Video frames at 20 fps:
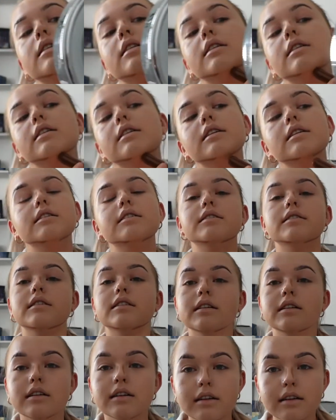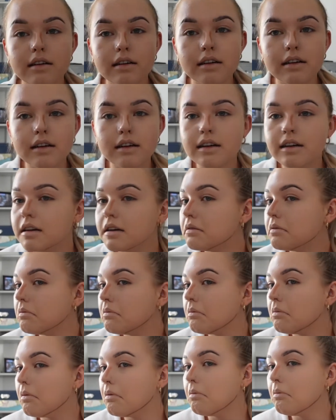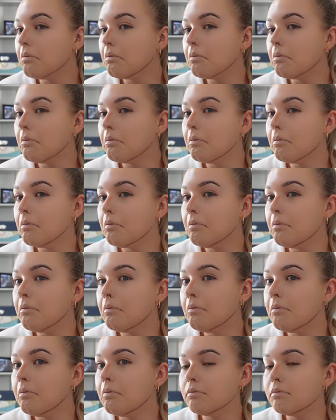Nothing is said.